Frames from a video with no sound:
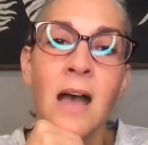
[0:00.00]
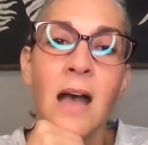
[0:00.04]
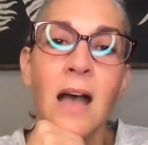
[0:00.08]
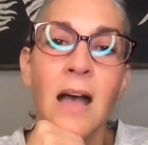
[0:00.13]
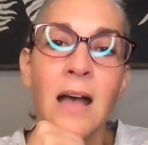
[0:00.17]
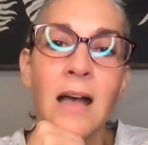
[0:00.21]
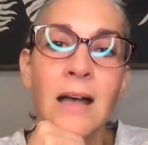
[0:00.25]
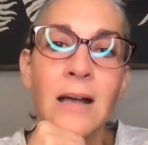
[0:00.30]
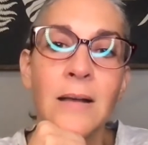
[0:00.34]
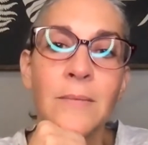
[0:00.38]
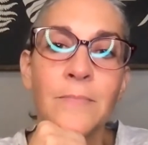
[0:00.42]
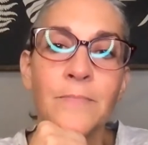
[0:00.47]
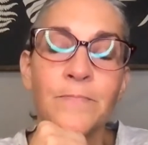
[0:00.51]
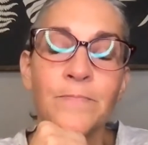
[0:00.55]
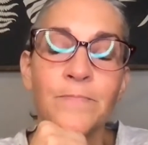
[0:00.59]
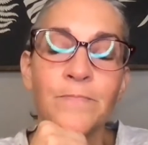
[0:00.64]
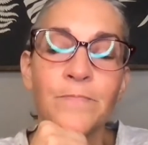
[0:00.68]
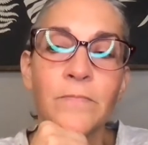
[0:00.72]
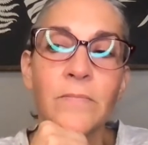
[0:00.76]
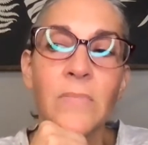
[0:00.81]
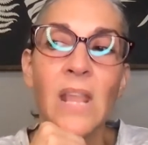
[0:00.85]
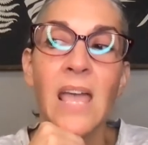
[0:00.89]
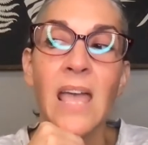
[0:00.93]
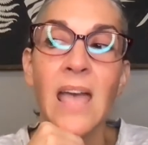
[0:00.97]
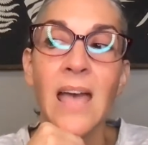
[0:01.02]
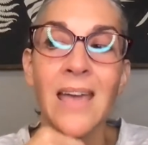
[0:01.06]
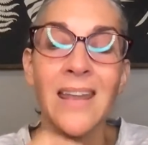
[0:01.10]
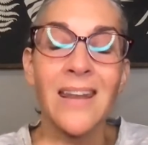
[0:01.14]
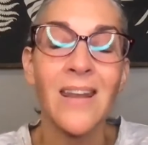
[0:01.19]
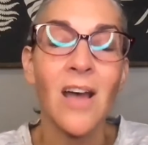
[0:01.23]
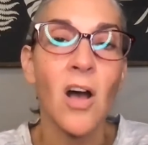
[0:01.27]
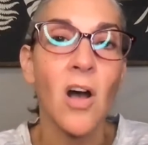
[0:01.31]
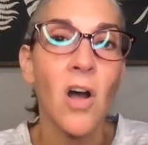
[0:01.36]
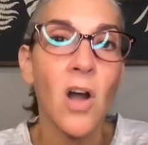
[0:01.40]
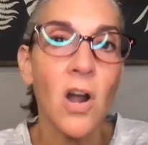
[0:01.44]
And
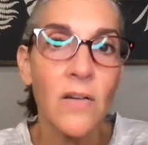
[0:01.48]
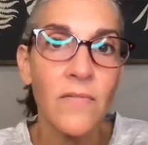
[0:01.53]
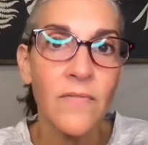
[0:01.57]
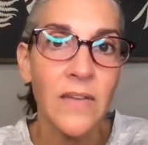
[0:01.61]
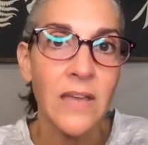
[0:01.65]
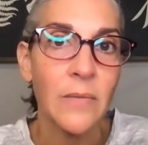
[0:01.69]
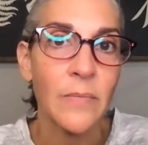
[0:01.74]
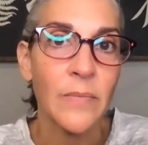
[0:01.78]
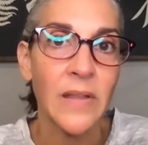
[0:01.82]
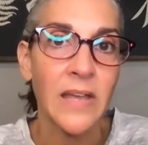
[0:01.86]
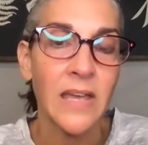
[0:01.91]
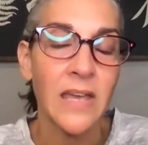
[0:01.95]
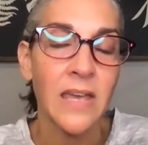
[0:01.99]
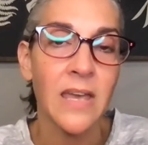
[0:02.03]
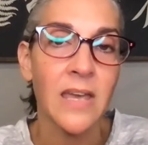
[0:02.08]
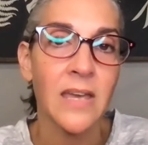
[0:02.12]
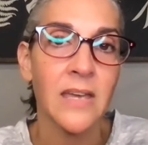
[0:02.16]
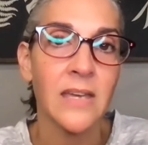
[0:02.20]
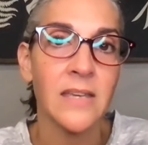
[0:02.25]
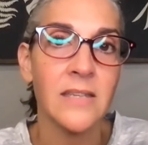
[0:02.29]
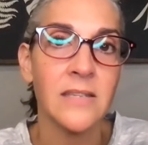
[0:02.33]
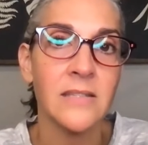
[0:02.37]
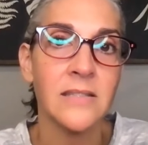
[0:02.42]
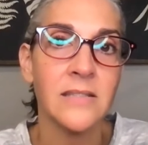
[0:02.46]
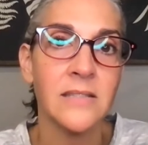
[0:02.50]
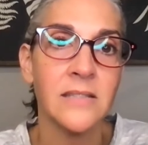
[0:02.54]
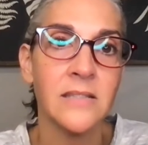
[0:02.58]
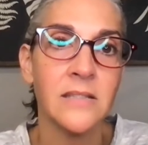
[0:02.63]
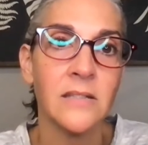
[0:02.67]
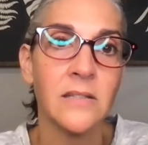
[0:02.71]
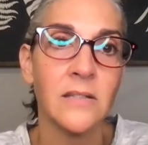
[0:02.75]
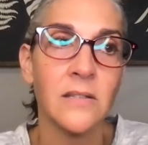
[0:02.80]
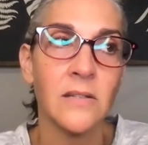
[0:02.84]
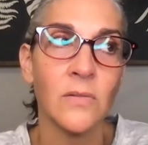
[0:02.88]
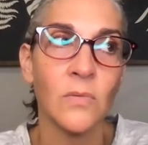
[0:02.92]
our family
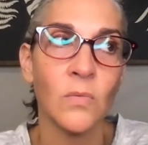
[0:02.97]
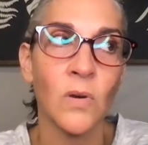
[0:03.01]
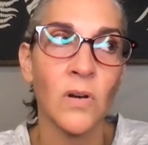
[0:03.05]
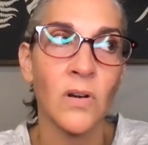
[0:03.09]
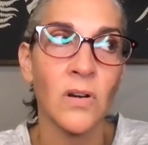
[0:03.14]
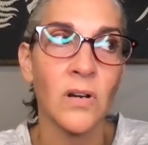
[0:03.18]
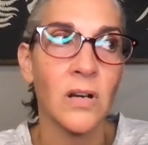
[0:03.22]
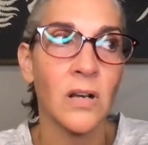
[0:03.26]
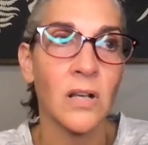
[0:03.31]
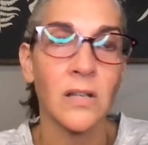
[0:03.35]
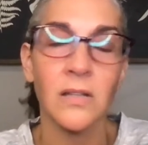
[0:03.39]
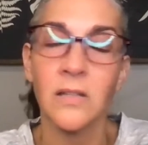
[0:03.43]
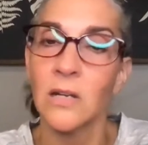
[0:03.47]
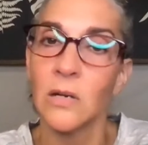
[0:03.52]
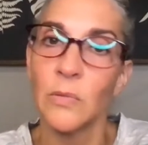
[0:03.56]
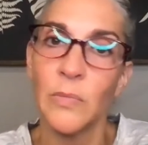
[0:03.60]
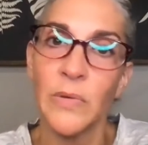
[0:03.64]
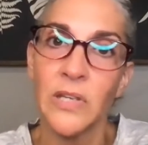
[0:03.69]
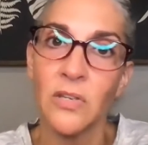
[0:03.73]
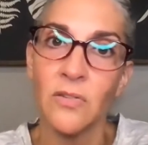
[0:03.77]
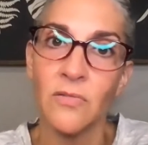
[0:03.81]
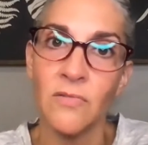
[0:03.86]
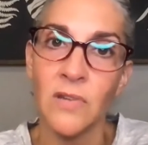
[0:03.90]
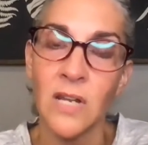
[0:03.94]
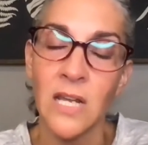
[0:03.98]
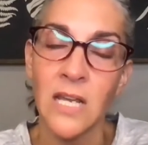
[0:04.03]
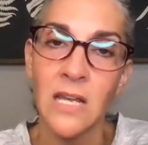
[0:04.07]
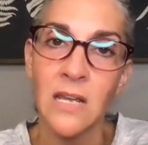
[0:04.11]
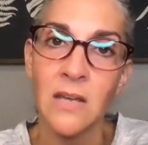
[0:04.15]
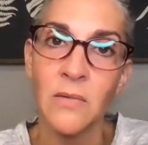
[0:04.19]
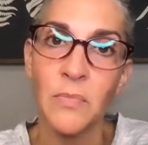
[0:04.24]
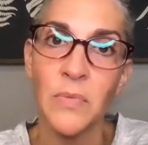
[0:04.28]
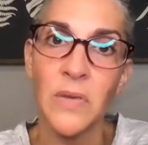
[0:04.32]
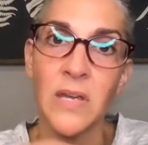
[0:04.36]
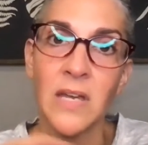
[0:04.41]
we're a little bit
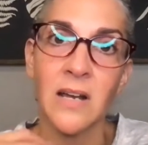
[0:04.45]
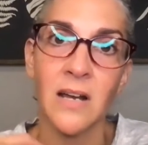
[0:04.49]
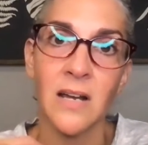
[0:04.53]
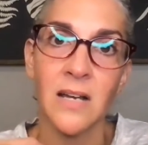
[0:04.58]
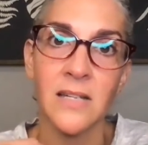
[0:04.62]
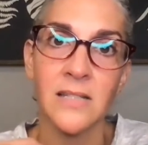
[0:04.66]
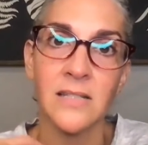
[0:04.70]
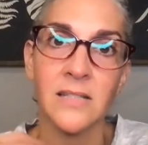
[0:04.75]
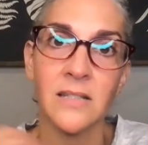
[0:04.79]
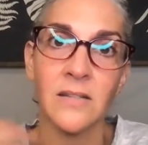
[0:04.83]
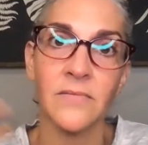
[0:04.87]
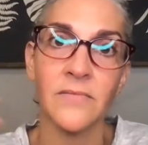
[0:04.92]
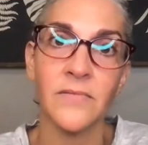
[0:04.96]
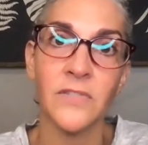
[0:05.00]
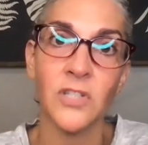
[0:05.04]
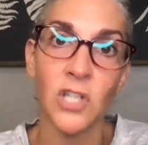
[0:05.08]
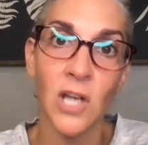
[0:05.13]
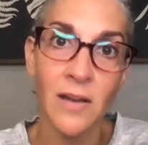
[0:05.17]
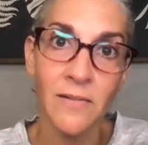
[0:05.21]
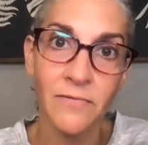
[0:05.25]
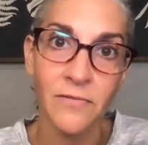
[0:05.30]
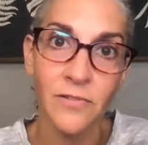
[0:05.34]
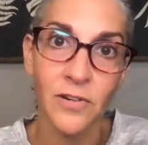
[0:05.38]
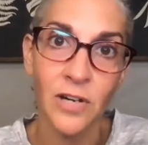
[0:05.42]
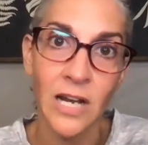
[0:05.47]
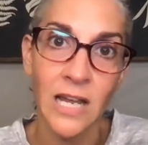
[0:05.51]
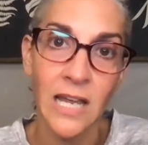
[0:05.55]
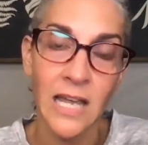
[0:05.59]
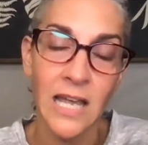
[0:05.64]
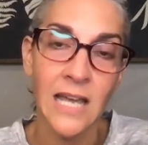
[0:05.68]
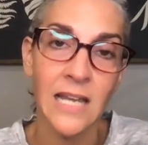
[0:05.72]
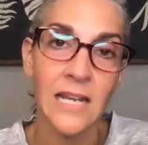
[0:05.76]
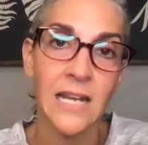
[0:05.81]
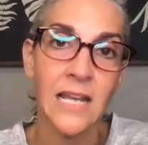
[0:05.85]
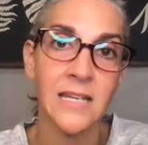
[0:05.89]
unique because of Jeffrey
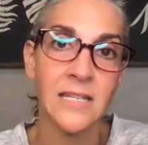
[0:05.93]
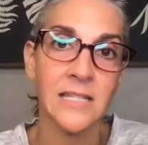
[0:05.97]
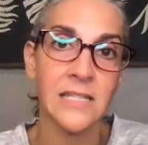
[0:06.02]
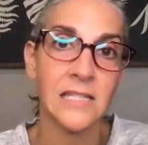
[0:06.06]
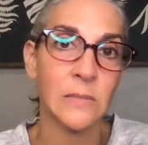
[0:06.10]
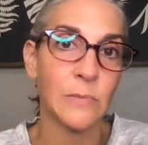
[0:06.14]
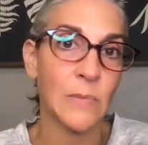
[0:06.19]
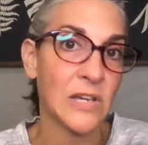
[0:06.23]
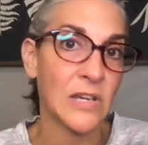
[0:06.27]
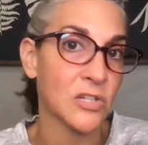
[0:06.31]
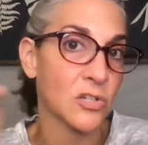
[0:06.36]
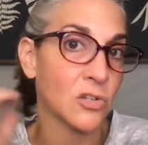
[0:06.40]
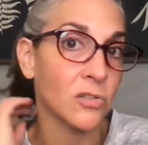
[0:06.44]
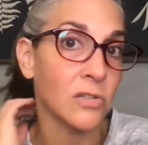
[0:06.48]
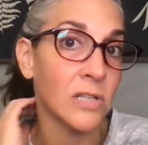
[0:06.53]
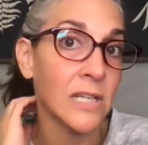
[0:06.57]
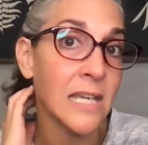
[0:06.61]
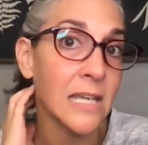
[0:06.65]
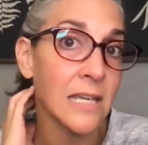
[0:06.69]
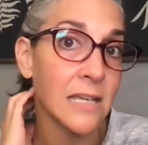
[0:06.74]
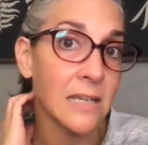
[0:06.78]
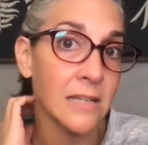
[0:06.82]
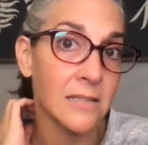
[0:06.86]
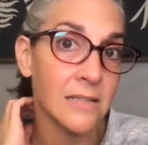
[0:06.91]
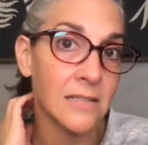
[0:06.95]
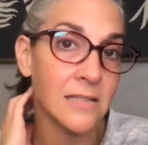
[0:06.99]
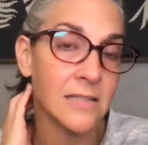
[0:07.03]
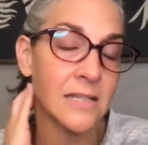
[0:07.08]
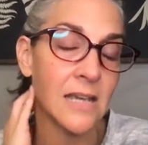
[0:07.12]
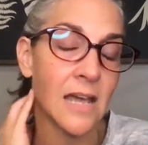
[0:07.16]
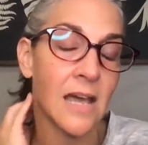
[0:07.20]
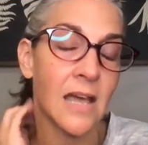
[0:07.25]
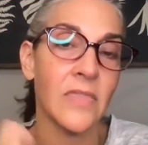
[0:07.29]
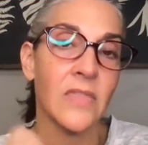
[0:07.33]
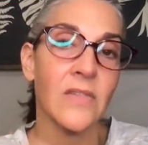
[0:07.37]
and his special needs,
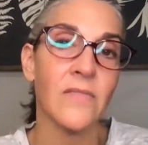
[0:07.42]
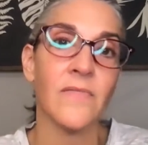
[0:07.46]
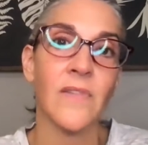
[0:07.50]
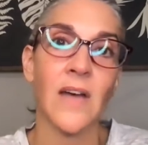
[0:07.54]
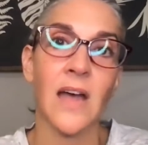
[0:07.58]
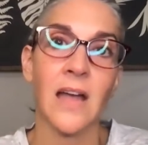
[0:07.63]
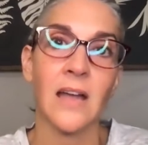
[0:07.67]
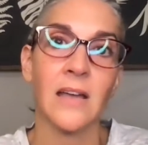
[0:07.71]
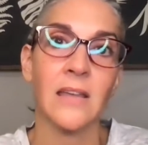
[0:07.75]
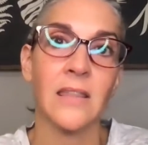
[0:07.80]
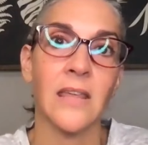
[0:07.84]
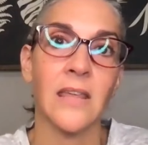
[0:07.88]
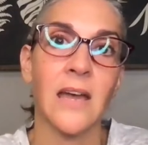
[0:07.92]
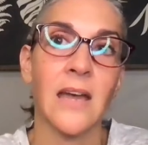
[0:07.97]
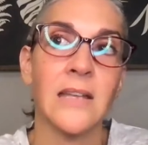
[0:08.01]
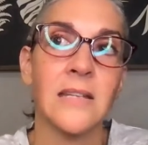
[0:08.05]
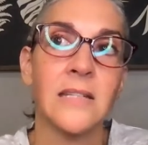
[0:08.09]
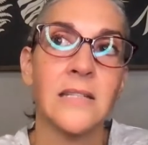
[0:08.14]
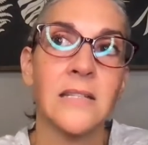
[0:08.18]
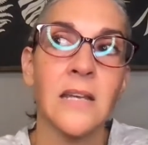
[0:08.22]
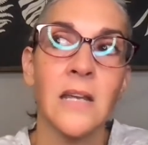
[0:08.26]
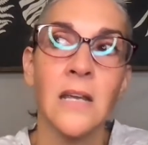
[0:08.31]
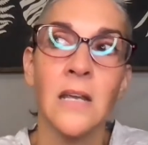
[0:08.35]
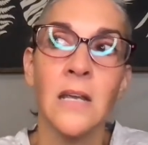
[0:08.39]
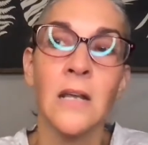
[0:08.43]
and the fact that,